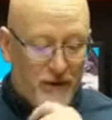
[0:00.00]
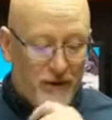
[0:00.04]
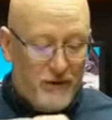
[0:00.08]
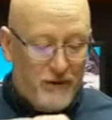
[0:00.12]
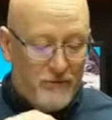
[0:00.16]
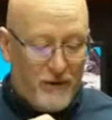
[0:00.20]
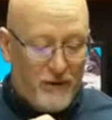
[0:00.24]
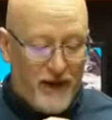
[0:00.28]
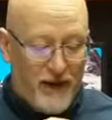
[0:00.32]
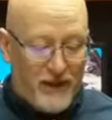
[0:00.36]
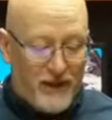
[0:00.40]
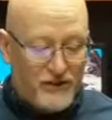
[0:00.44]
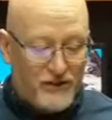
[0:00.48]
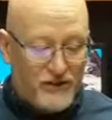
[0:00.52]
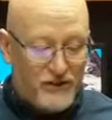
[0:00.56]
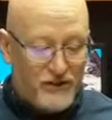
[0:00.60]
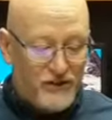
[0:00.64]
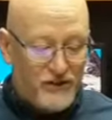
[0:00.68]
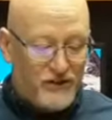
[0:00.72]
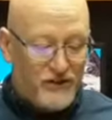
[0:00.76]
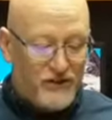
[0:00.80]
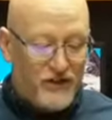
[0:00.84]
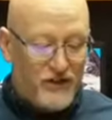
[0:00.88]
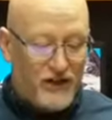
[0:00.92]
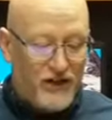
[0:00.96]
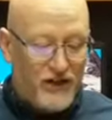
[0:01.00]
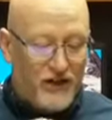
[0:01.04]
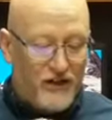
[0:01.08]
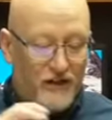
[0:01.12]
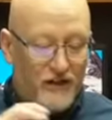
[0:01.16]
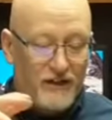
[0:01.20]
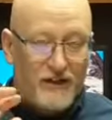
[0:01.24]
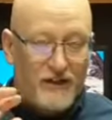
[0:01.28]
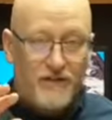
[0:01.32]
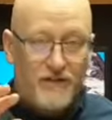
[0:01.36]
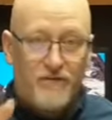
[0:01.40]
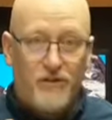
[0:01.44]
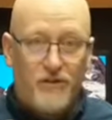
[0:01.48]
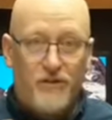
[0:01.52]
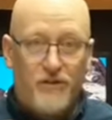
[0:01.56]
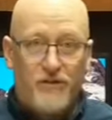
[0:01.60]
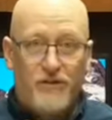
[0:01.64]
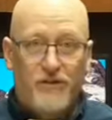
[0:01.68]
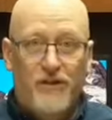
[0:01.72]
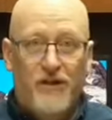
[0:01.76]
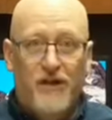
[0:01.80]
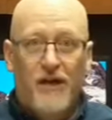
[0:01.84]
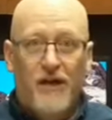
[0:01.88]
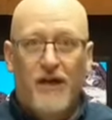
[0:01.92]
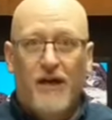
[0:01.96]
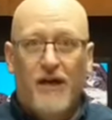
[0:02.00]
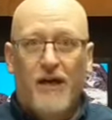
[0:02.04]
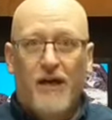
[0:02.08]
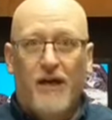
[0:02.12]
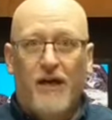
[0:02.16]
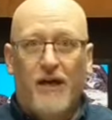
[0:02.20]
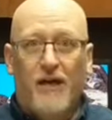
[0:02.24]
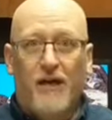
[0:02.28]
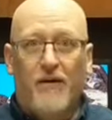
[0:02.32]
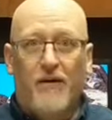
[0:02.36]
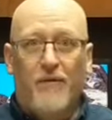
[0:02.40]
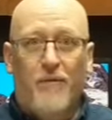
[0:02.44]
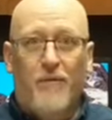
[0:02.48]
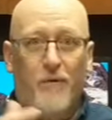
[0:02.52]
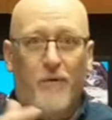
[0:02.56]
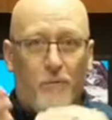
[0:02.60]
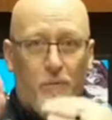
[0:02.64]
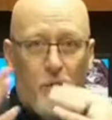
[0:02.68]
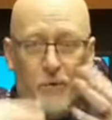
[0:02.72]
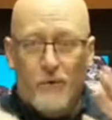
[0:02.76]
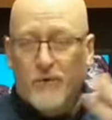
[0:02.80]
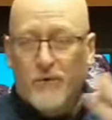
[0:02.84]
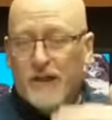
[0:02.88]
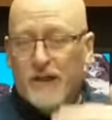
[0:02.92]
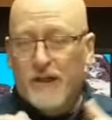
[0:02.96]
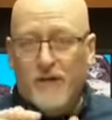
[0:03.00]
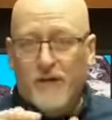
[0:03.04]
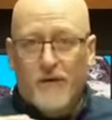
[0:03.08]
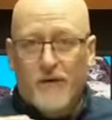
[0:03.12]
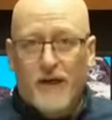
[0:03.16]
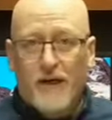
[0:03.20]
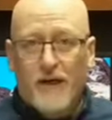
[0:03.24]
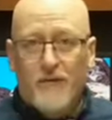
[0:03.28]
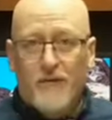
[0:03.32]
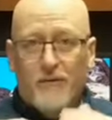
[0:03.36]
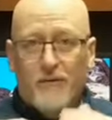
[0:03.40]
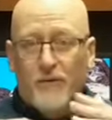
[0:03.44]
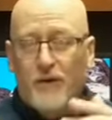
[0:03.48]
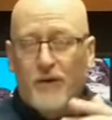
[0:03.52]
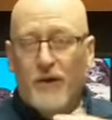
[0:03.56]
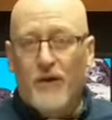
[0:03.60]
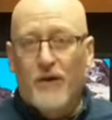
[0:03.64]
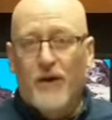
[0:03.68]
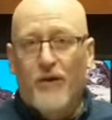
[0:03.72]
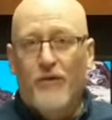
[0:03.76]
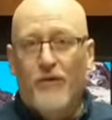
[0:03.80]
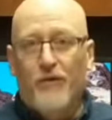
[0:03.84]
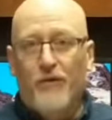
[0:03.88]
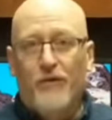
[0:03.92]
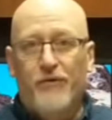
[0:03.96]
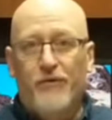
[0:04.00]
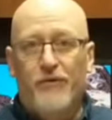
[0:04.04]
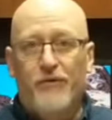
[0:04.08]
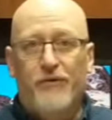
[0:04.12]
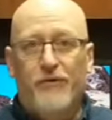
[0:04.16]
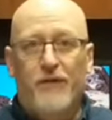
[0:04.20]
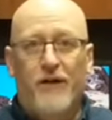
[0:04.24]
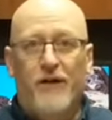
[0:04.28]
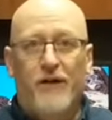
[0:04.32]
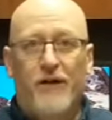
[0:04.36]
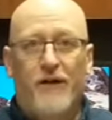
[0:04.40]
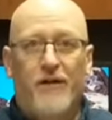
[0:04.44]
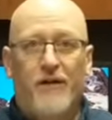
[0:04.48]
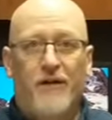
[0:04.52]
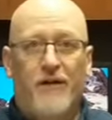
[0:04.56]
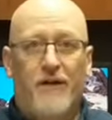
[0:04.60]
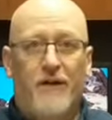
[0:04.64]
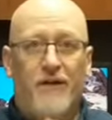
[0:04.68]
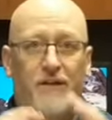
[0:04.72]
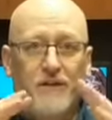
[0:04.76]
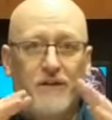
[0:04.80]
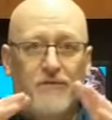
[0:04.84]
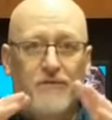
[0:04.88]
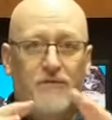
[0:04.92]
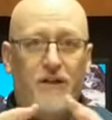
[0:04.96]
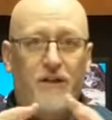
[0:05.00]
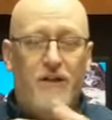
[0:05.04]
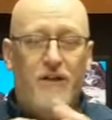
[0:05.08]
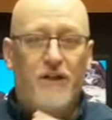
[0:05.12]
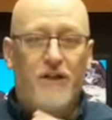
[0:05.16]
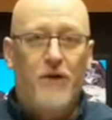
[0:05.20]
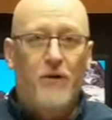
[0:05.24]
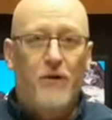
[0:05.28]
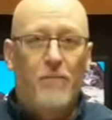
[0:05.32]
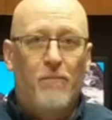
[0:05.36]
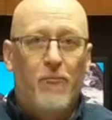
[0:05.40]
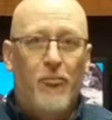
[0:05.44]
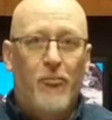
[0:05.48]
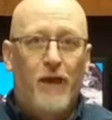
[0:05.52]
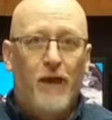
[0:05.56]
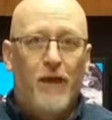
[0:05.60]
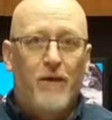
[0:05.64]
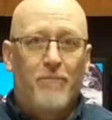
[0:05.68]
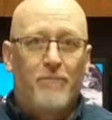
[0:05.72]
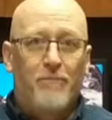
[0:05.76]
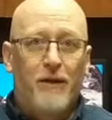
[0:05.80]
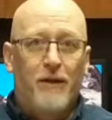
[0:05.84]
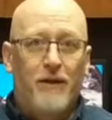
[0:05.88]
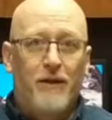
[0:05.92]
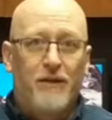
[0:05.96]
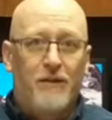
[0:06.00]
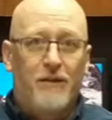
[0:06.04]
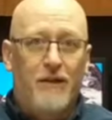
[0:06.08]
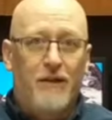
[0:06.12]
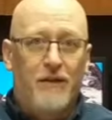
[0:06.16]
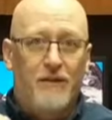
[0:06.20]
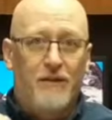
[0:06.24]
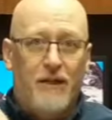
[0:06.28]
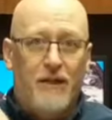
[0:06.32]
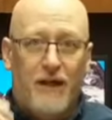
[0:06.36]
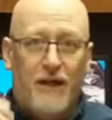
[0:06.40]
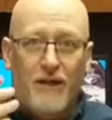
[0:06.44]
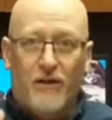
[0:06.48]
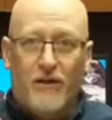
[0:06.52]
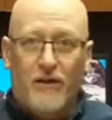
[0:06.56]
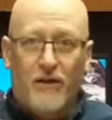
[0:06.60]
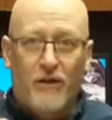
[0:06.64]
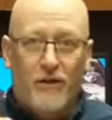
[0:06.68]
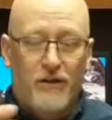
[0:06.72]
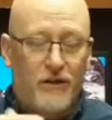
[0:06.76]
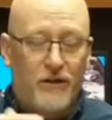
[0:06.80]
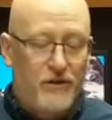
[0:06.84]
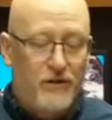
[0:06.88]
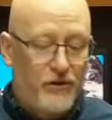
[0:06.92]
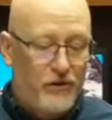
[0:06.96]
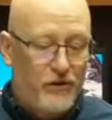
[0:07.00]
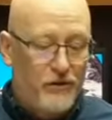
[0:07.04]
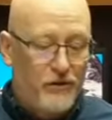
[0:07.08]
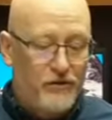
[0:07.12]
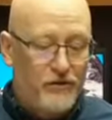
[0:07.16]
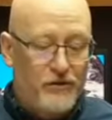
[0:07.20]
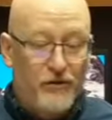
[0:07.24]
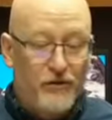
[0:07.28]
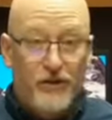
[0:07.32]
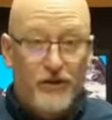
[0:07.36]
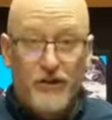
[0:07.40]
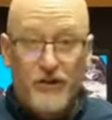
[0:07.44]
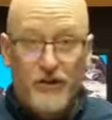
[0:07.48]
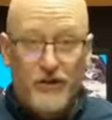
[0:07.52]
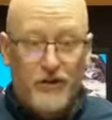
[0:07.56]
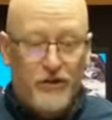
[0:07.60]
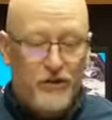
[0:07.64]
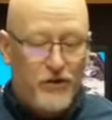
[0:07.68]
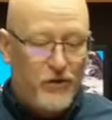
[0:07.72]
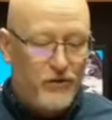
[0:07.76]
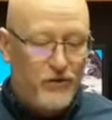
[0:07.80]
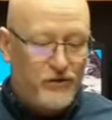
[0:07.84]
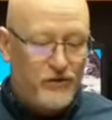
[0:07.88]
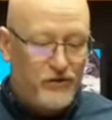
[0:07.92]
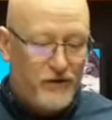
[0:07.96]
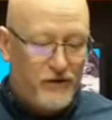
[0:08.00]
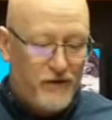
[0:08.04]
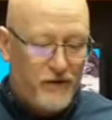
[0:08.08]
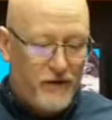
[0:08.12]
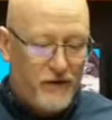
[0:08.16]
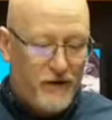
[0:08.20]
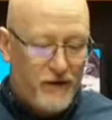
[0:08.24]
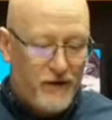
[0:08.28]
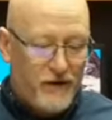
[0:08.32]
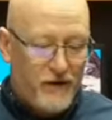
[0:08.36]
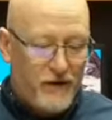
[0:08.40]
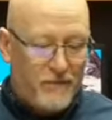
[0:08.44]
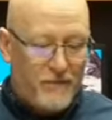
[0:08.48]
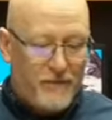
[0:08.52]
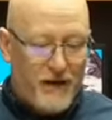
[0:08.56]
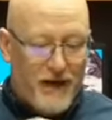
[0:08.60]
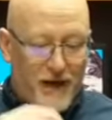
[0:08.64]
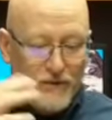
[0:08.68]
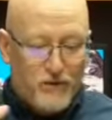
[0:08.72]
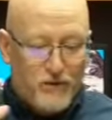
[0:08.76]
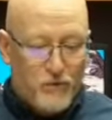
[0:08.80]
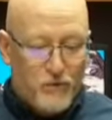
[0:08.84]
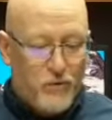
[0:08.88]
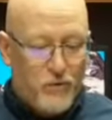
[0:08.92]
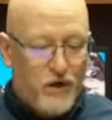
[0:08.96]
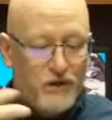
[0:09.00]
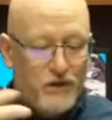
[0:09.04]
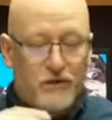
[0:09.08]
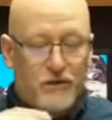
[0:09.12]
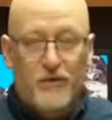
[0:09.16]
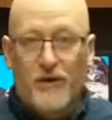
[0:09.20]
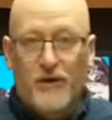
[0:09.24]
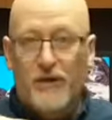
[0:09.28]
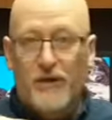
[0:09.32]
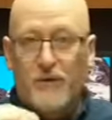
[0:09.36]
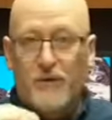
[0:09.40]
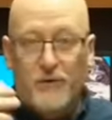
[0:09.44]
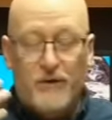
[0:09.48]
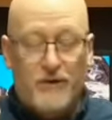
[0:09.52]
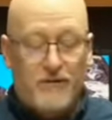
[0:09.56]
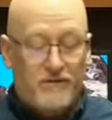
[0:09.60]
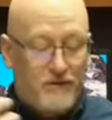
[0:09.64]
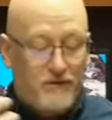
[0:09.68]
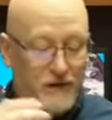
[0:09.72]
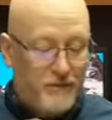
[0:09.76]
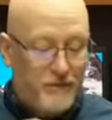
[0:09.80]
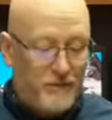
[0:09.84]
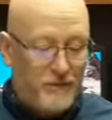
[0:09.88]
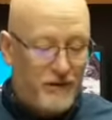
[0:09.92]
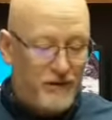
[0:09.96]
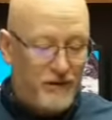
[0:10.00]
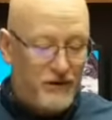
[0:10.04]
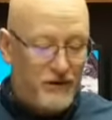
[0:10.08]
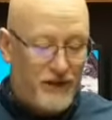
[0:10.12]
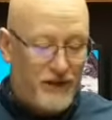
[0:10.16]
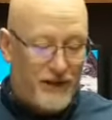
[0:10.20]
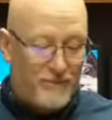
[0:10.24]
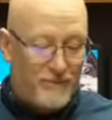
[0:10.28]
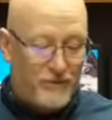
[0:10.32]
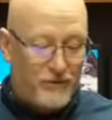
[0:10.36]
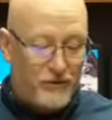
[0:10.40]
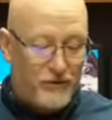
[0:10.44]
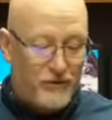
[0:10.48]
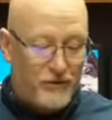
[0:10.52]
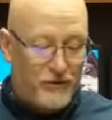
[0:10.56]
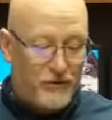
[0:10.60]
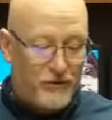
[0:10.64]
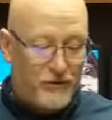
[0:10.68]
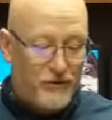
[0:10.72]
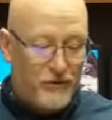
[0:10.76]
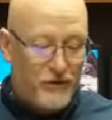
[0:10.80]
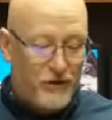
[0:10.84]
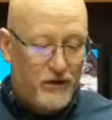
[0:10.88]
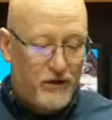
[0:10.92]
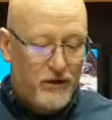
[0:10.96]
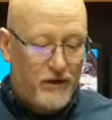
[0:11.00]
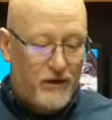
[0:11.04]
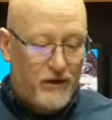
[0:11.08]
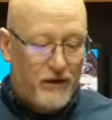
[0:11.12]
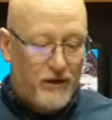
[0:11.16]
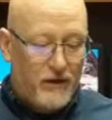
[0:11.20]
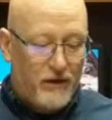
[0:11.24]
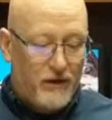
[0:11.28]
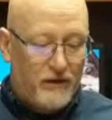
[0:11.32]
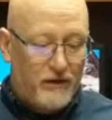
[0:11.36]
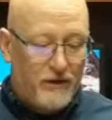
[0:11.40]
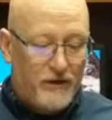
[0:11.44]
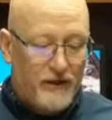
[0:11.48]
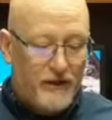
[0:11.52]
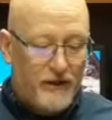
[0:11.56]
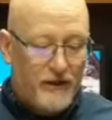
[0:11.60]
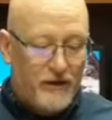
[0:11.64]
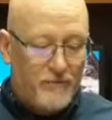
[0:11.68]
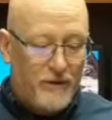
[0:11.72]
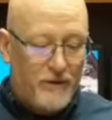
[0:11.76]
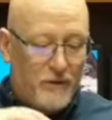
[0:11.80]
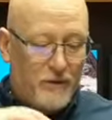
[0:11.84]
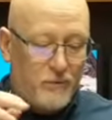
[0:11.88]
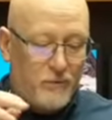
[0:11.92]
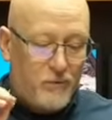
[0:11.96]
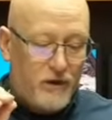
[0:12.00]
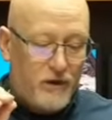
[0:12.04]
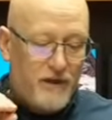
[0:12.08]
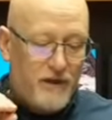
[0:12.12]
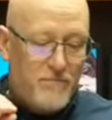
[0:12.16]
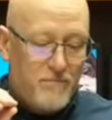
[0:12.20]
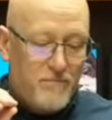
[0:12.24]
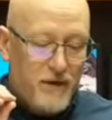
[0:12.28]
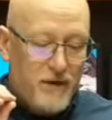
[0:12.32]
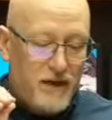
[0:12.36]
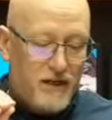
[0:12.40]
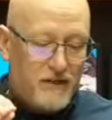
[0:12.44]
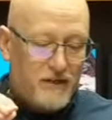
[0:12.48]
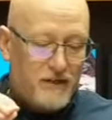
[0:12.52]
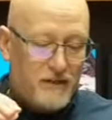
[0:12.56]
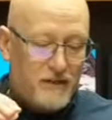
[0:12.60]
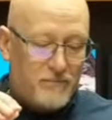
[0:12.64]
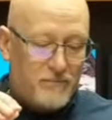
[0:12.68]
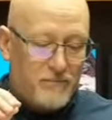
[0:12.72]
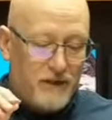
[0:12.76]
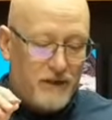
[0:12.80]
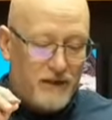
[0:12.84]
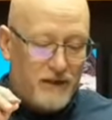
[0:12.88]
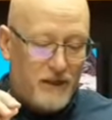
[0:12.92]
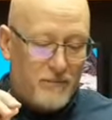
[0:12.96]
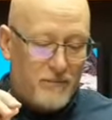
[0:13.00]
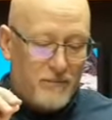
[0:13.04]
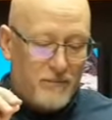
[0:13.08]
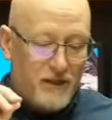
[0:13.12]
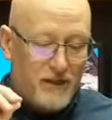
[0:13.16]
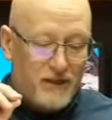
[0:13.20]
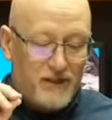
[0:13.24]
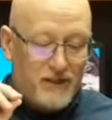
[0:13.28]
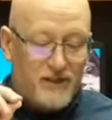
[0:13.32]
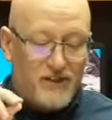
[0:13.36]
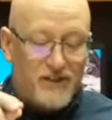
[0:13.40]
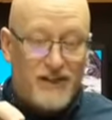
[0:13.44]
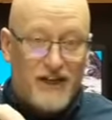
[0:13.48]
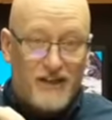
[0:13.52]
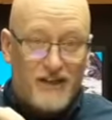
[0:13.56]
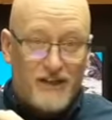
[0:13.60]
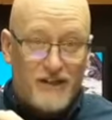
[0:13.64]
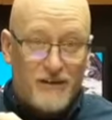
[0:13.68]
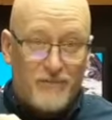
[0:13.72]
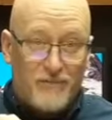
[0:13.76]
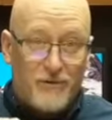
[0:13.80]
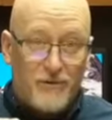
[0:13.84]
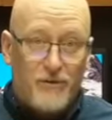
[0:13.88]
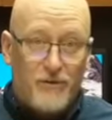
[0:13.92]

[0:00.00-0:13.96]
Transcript: I'll give you, uh, won't reiterate and read all those uh, in this video, but uh, take a look at those. They're in your notes. Uh, Matthew 1, 23, Philippians chapter 2 altogether. But we must become accessible to others